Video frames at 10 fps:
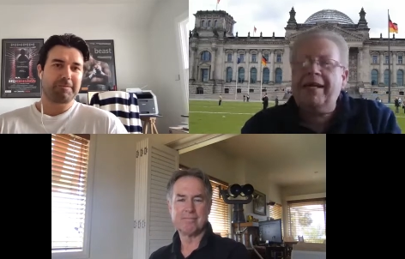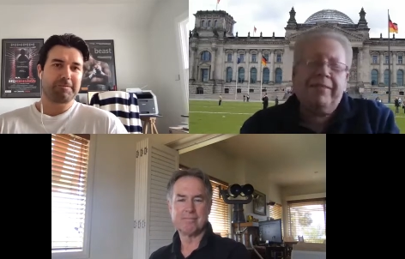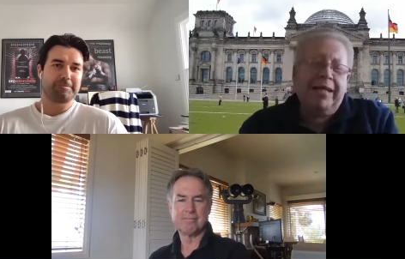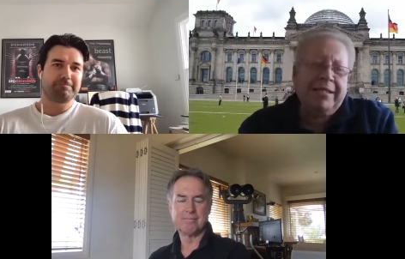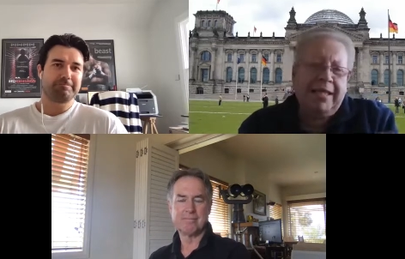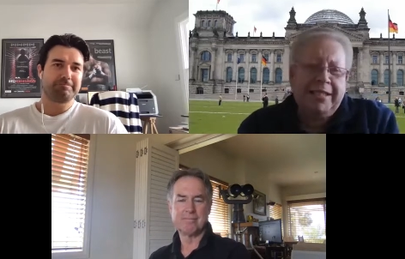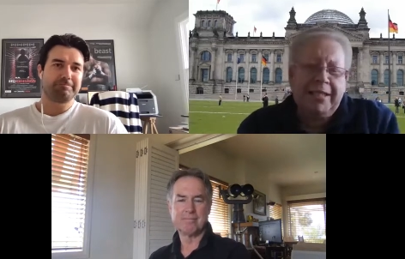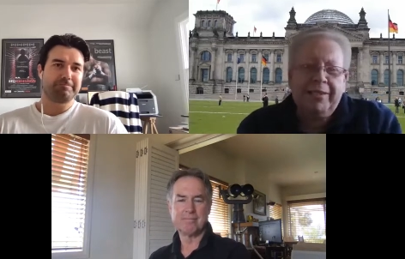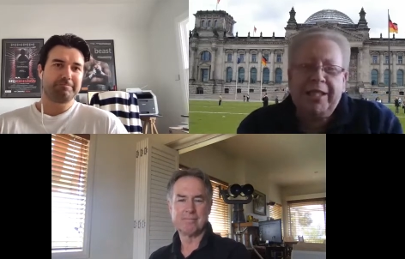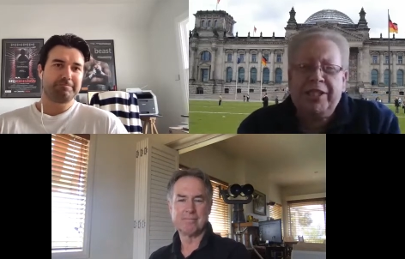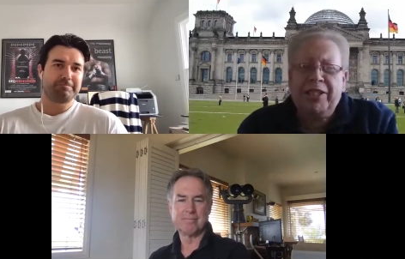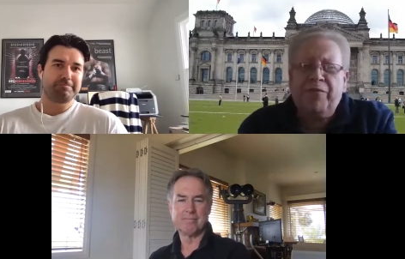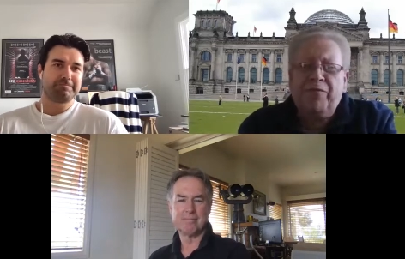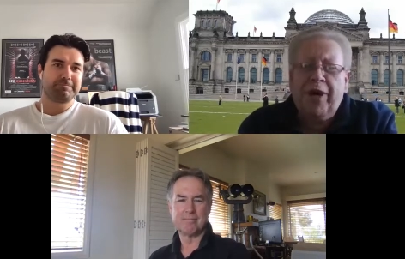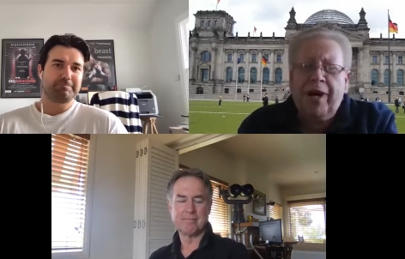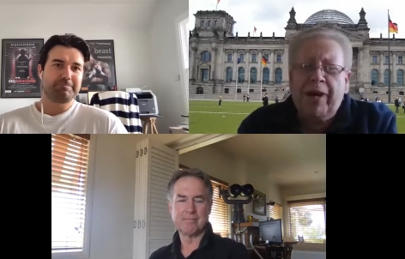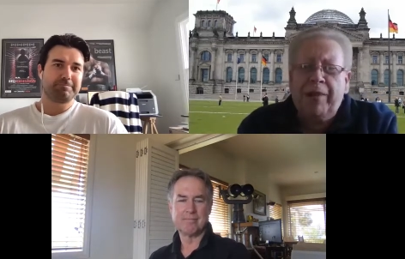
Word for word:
Speaker 1: as I said just before,